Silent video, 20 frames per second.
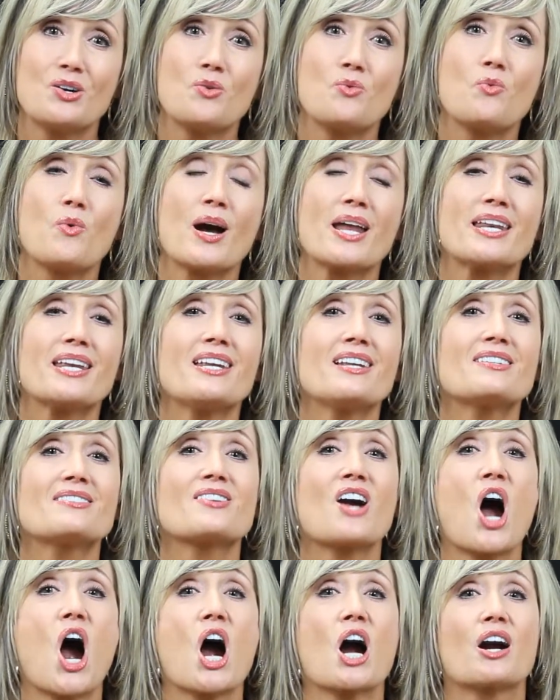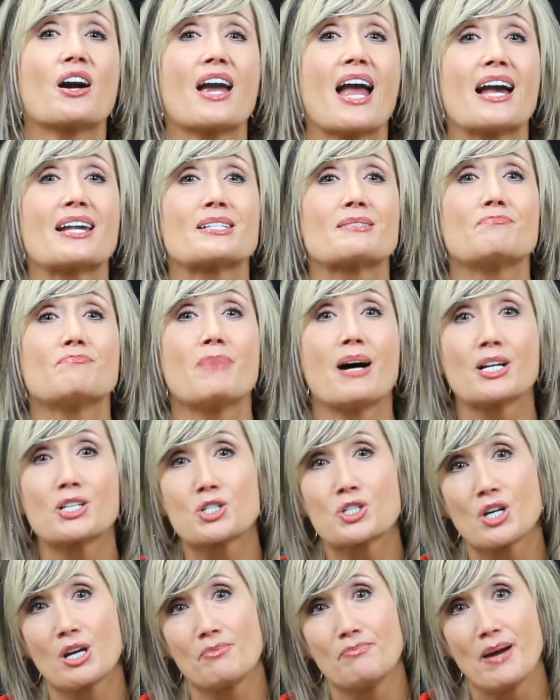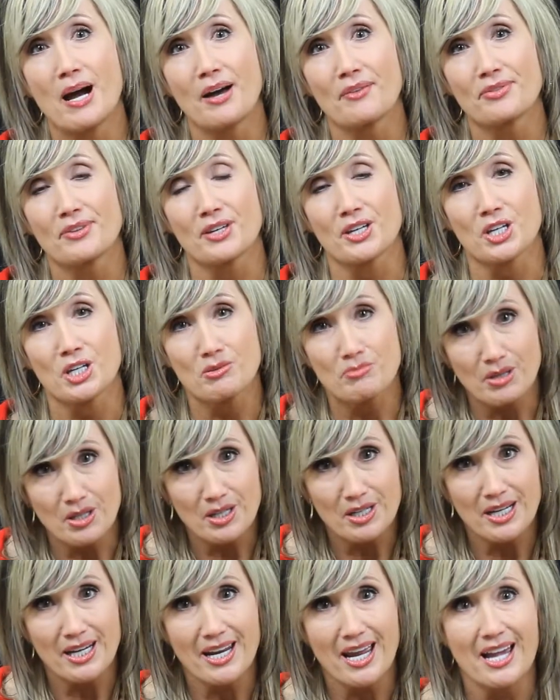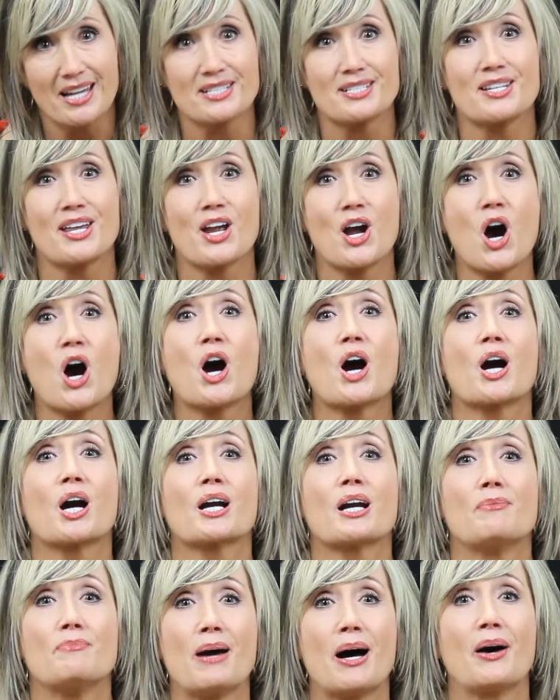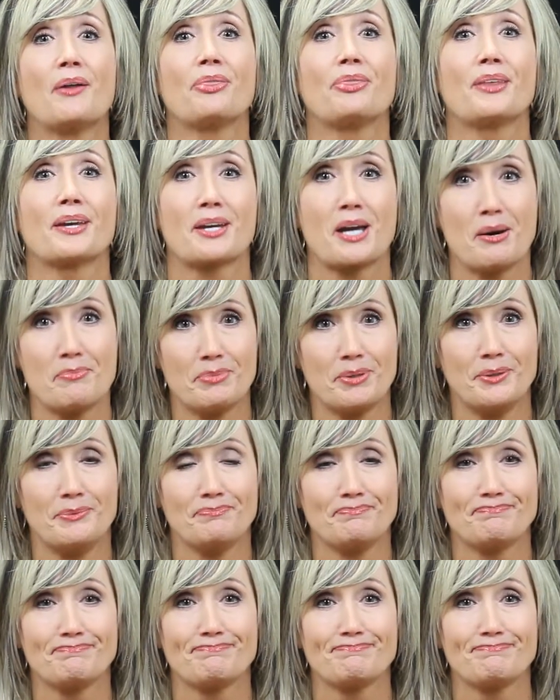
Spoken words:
Weddings are as much about the community as they are about the couple.